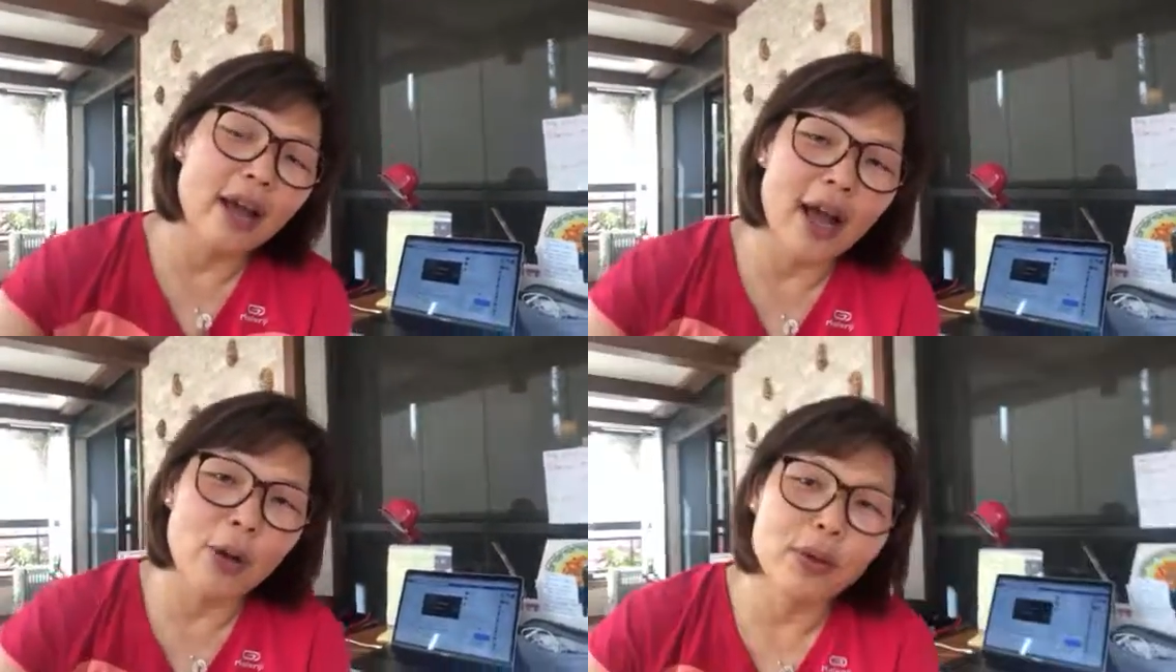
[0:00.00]

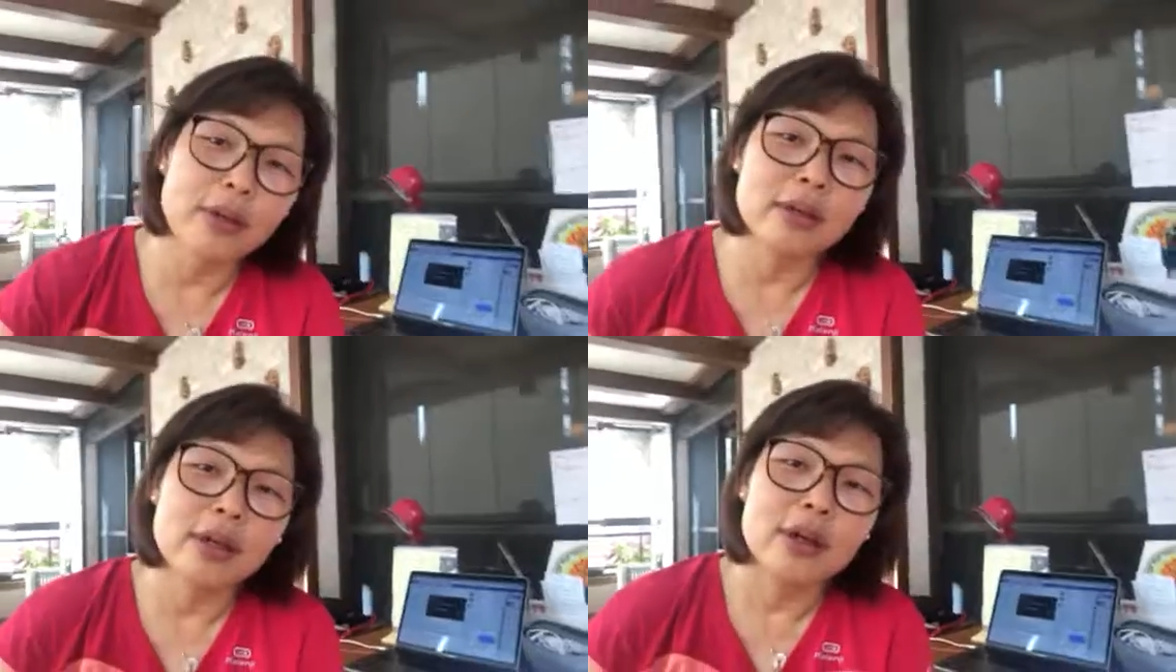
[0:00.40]

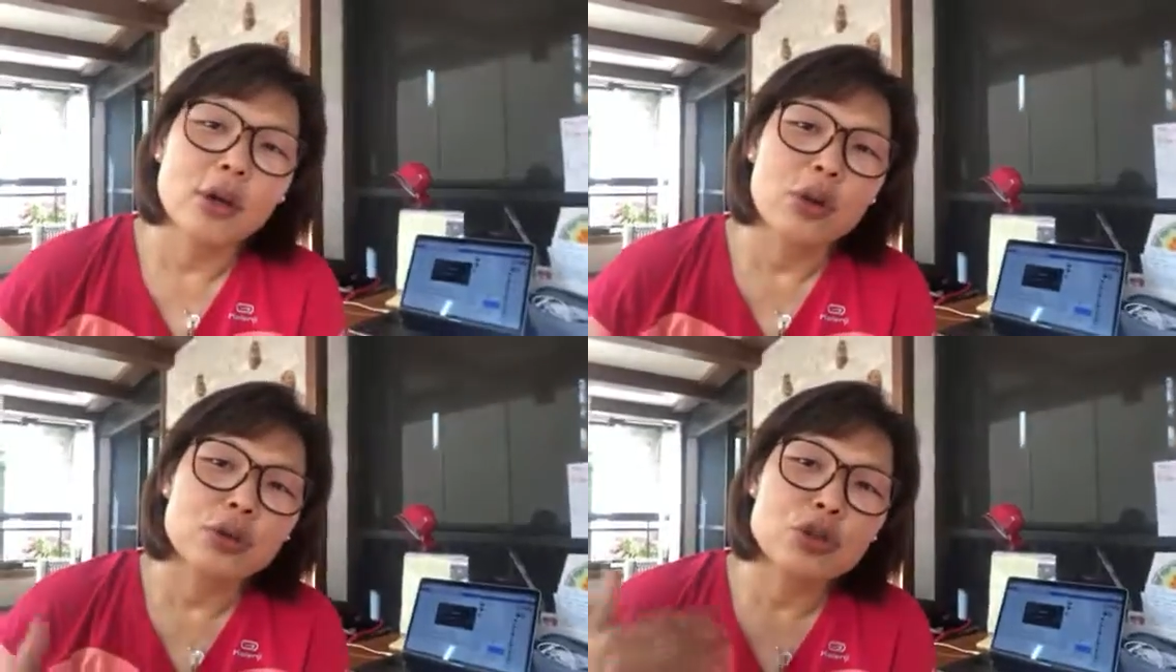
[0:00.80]
Our
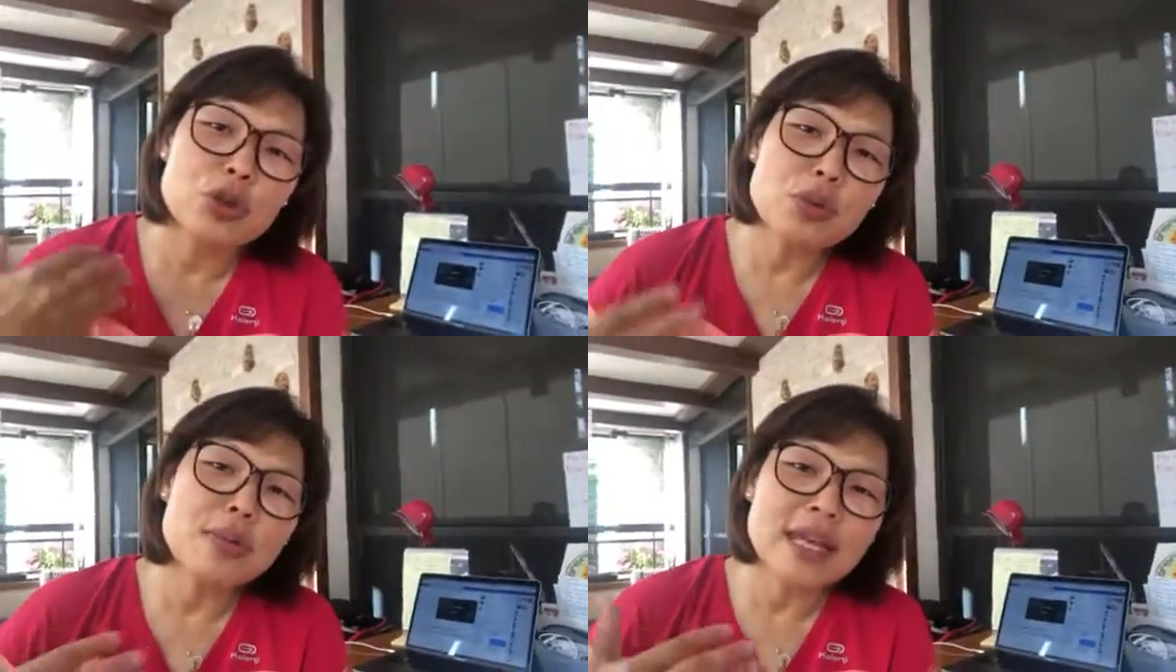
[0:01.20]

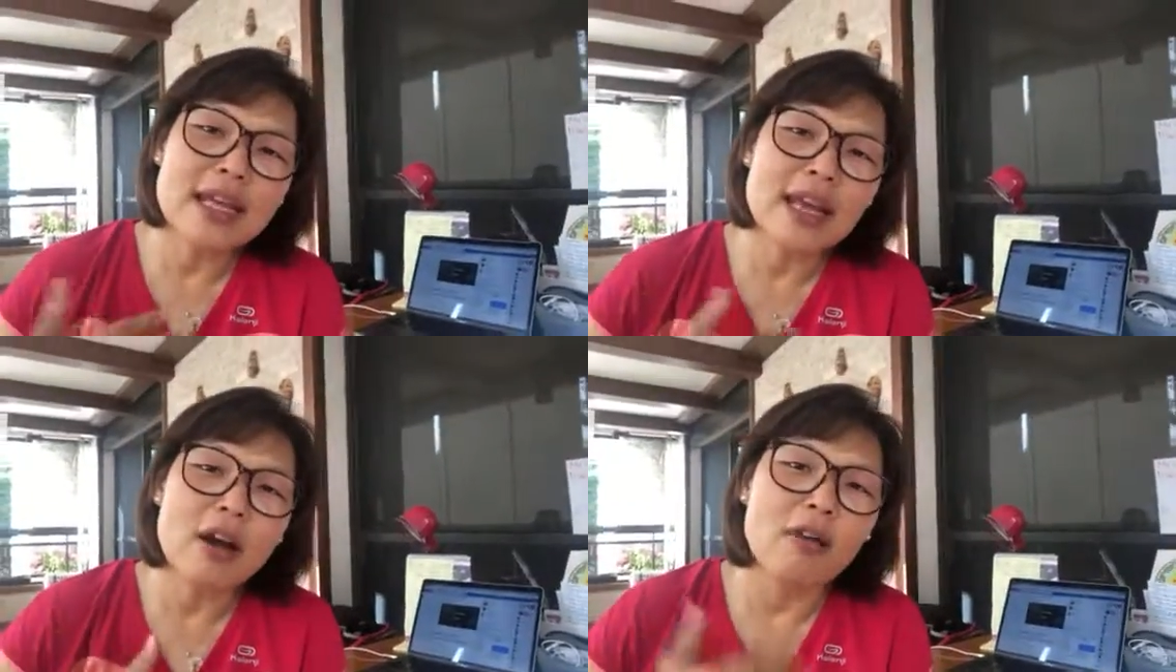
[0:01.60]
true
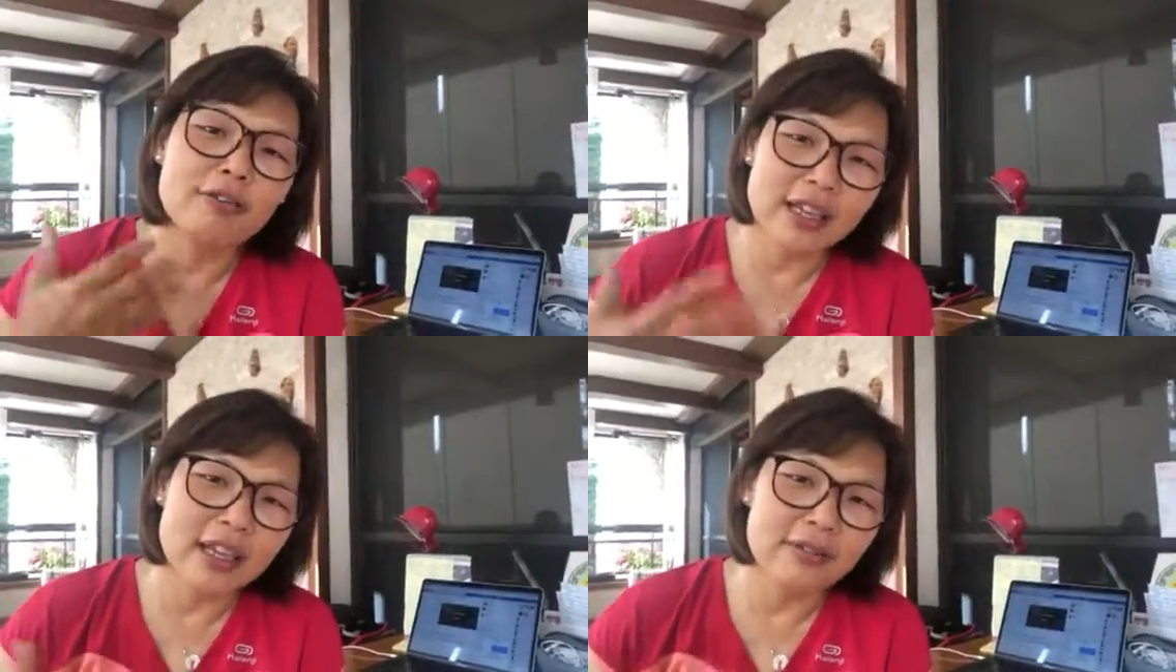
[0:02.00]
meaning of
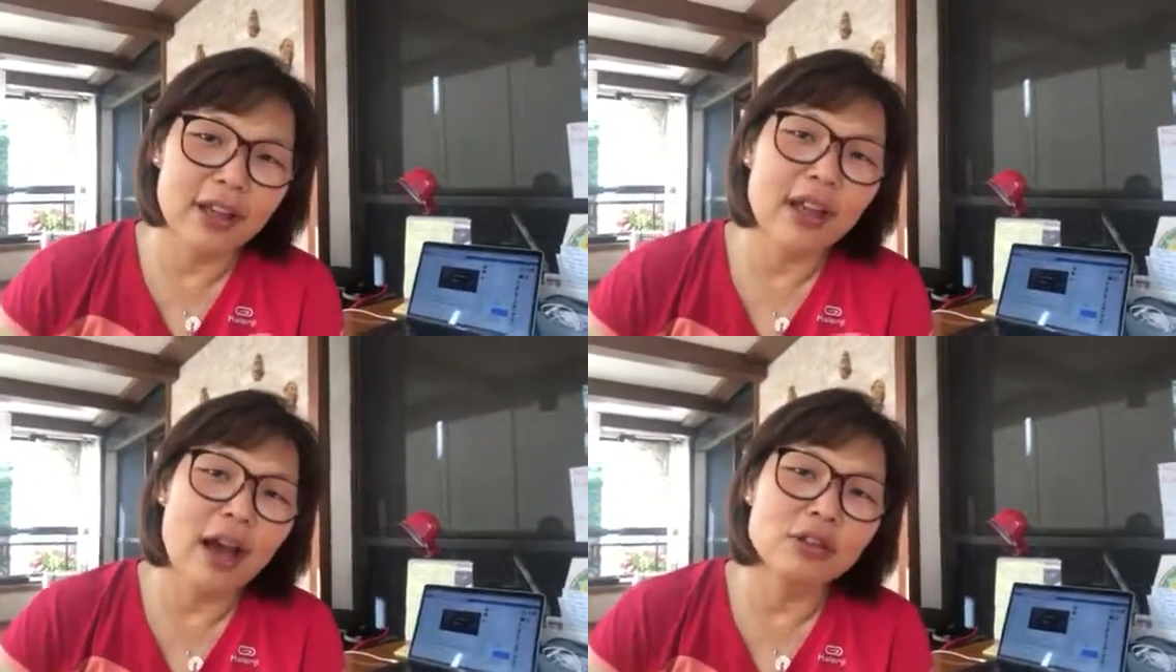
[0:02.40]

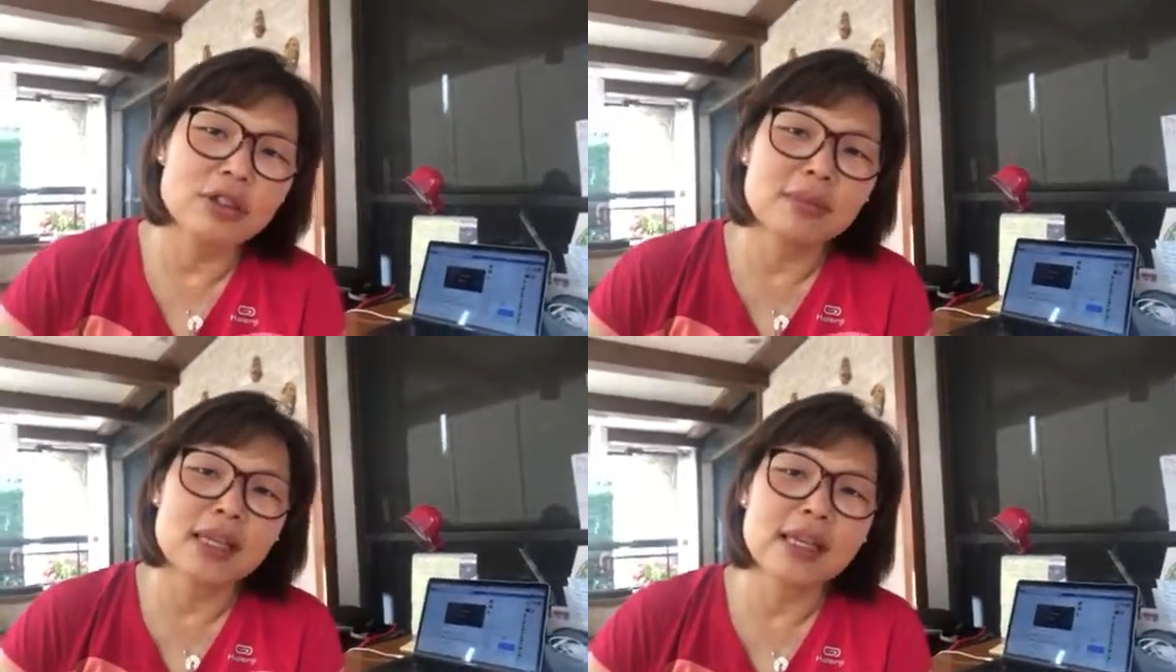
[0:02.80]
living
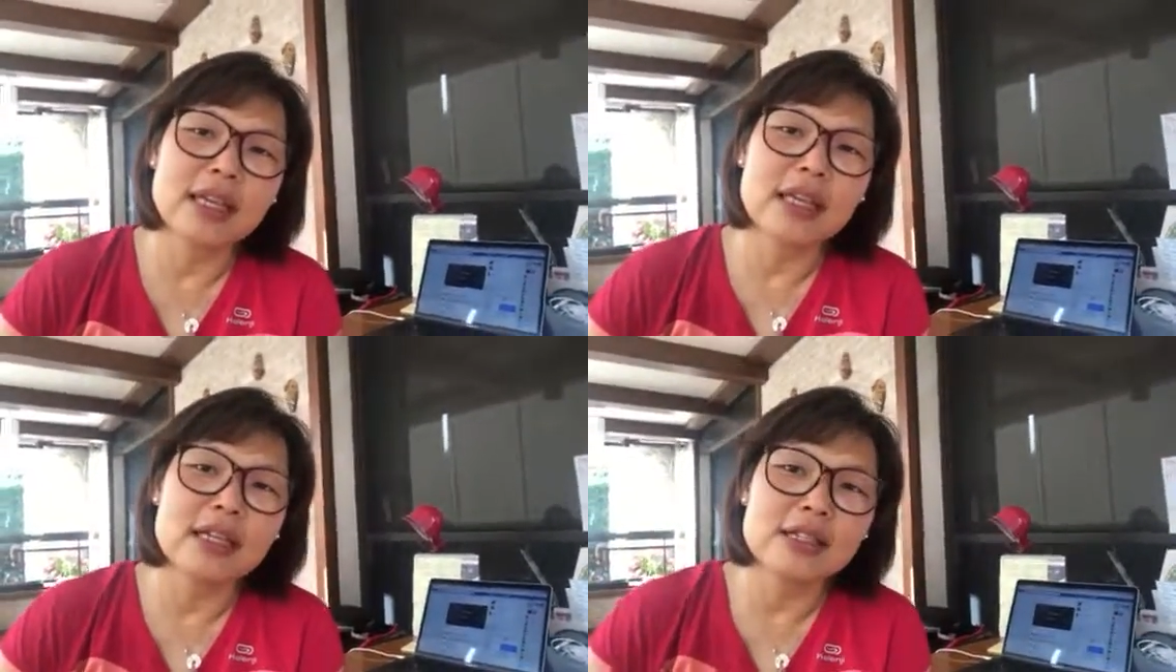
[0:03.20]

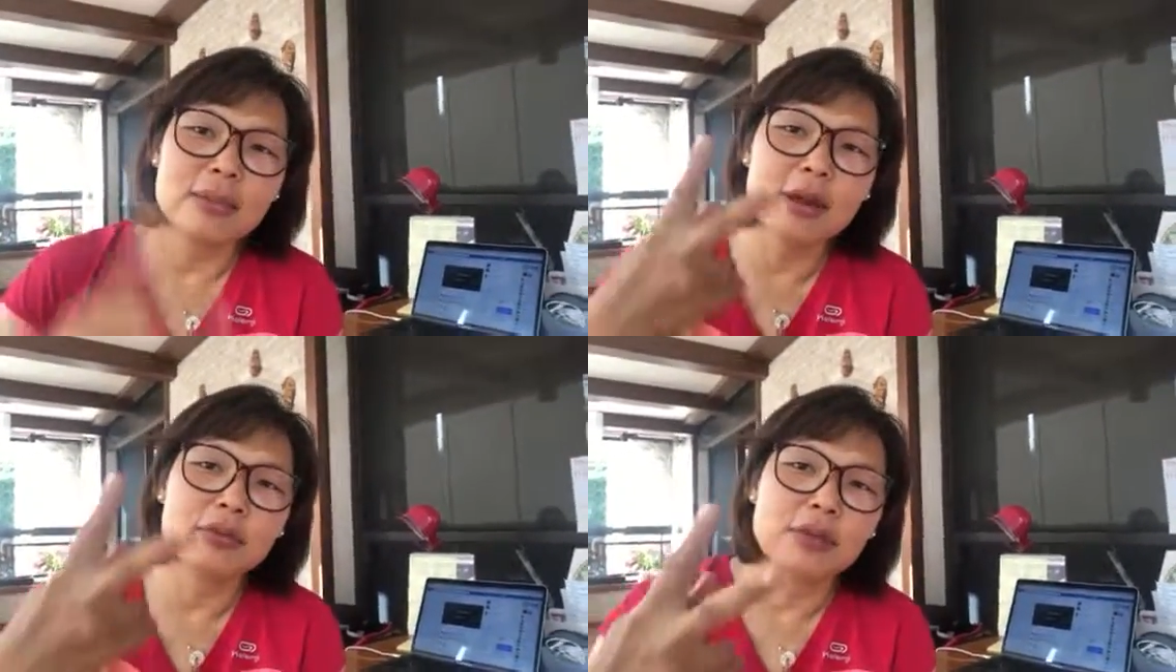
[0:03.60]
ultimately is
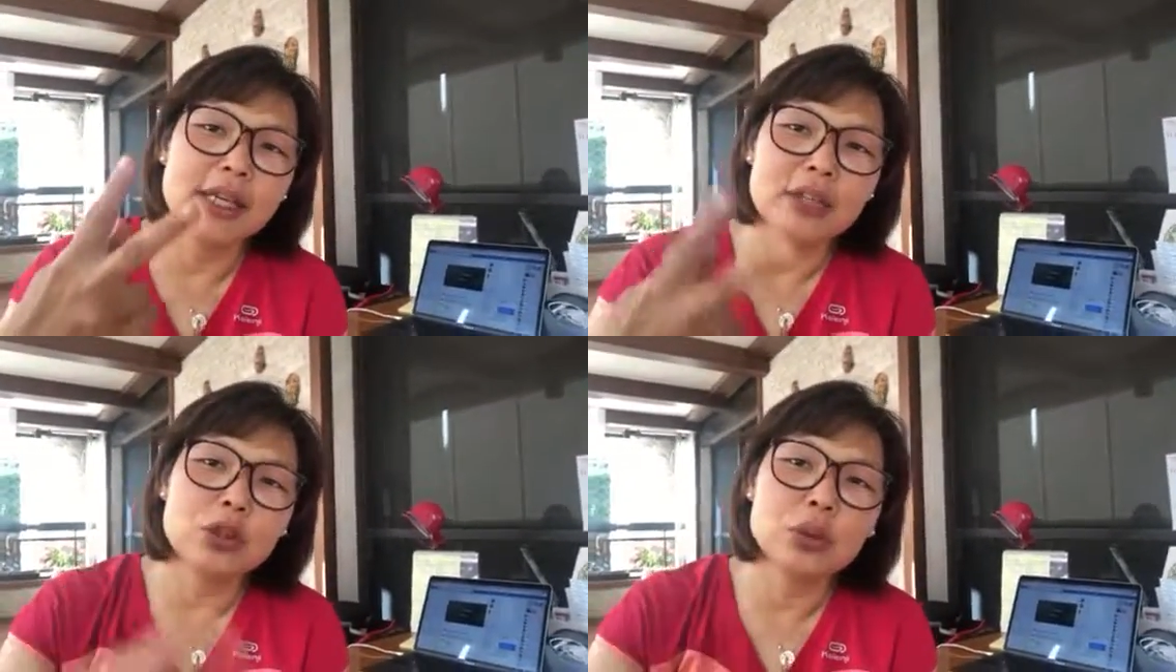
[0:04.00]
about
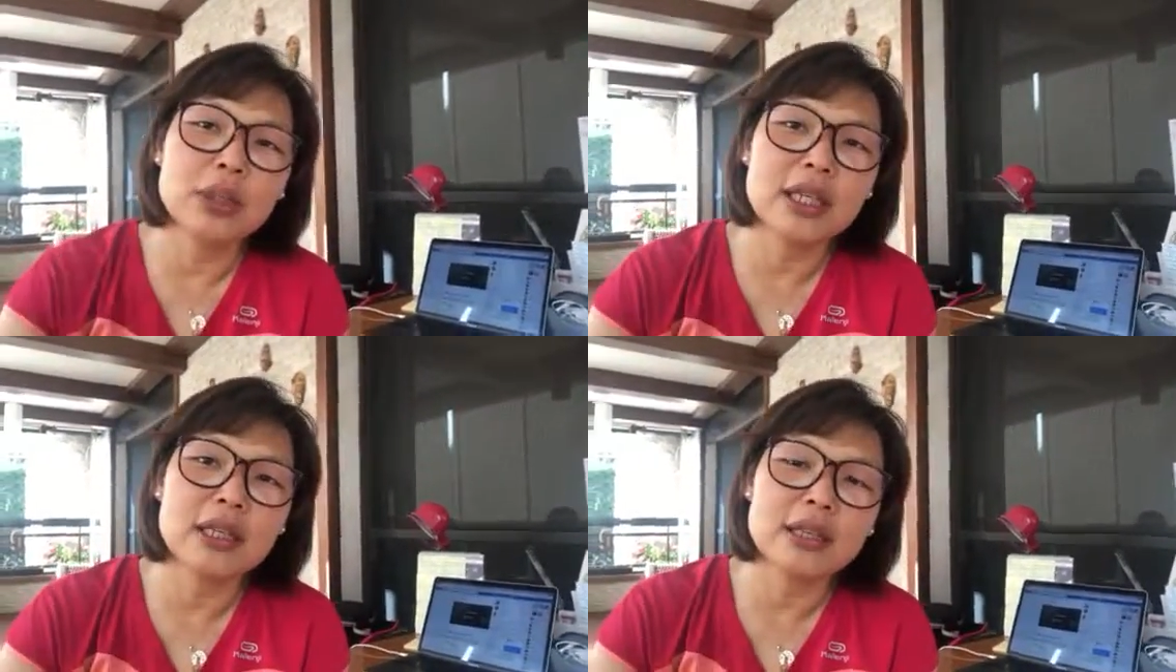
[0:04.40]
really two
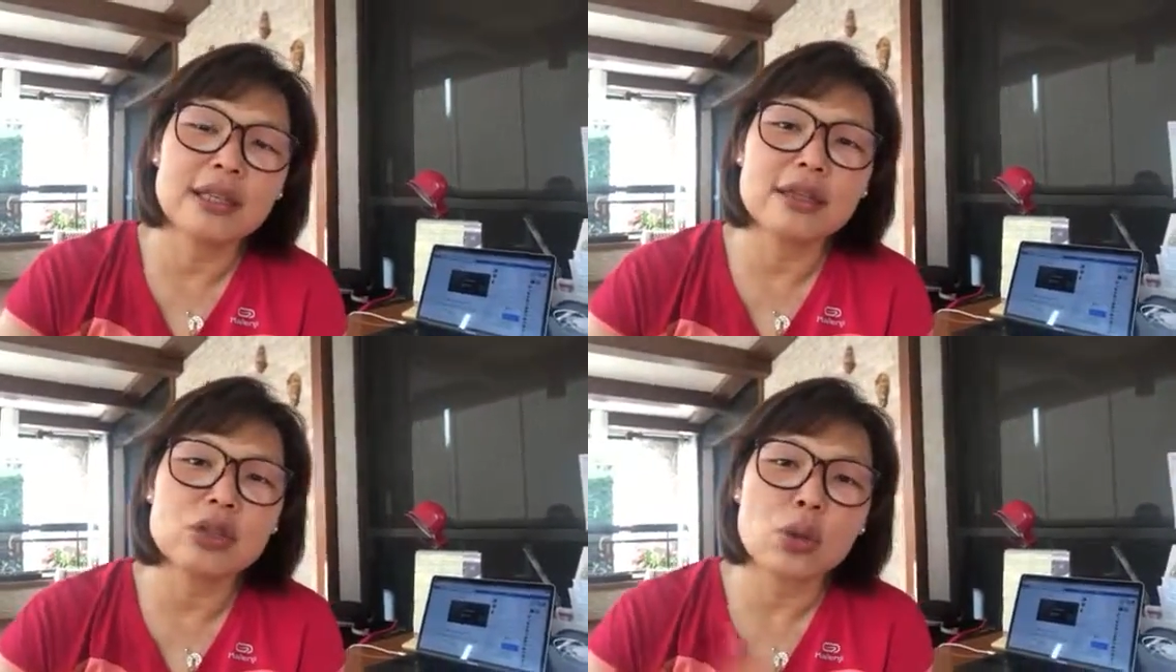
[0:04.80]
key
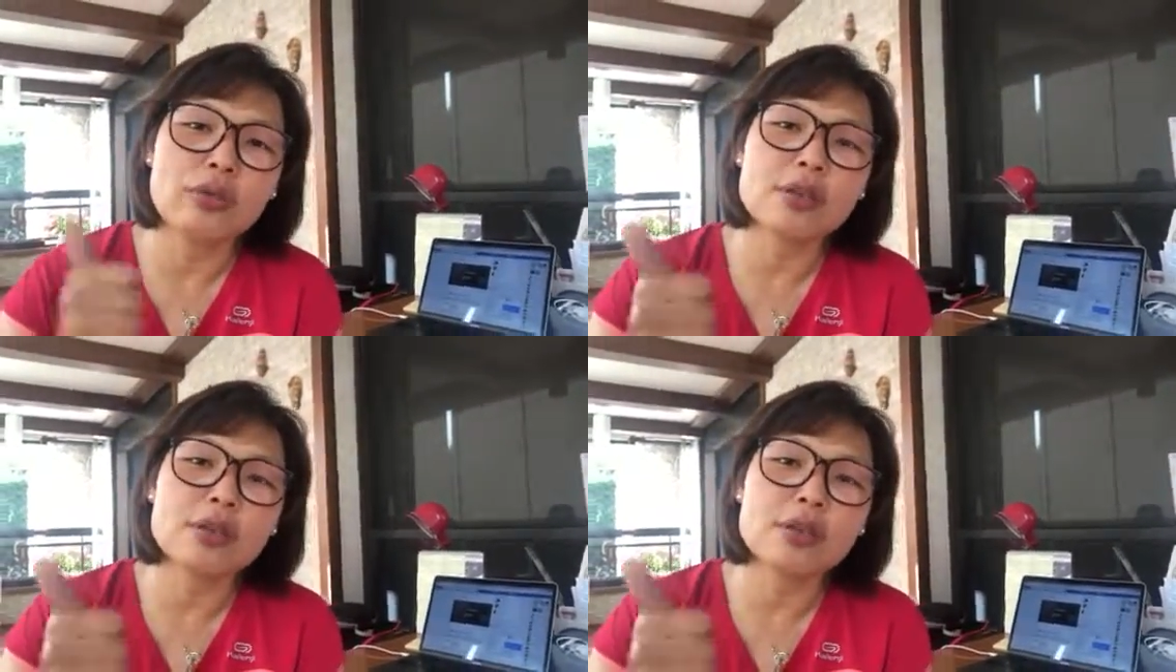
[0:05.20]
things.